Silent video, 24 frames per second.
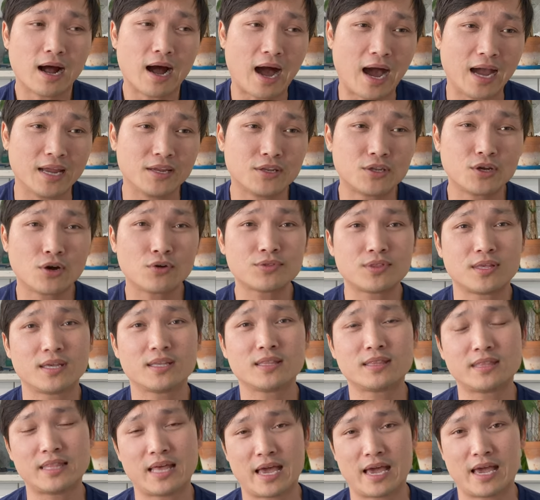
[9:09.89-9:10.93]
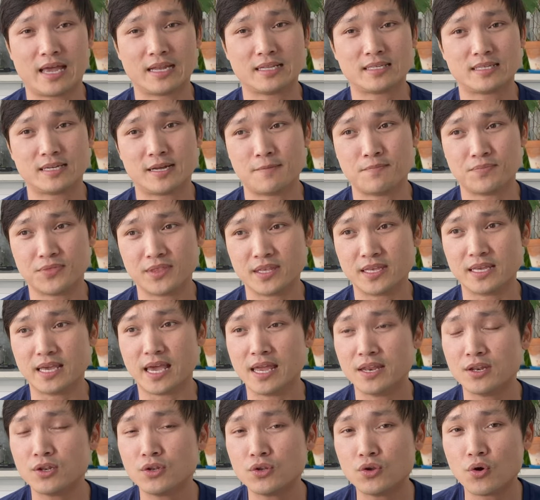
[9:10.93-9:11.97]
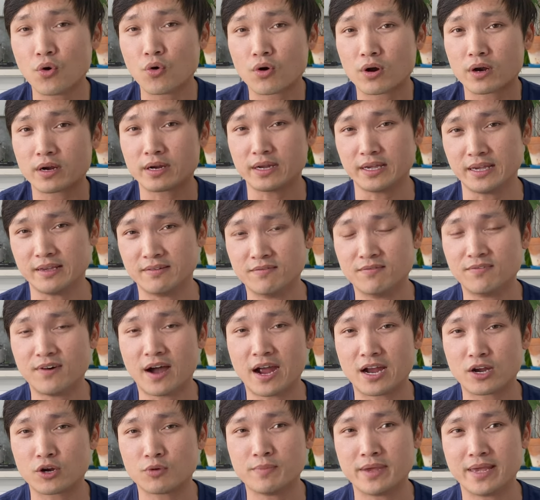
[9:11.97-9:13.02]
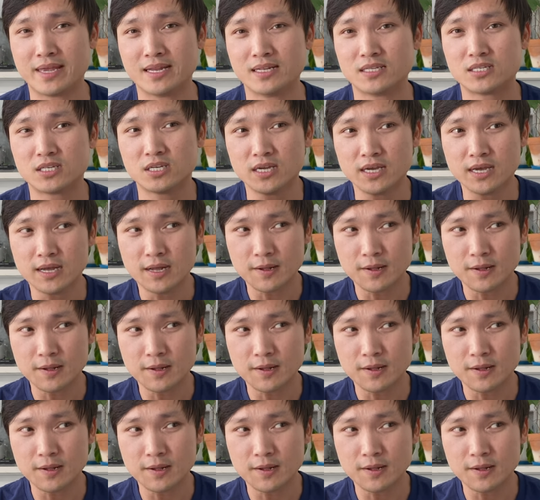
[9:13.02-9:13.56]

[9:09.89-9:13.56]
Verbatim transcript: I don't think that um, the indoor environment,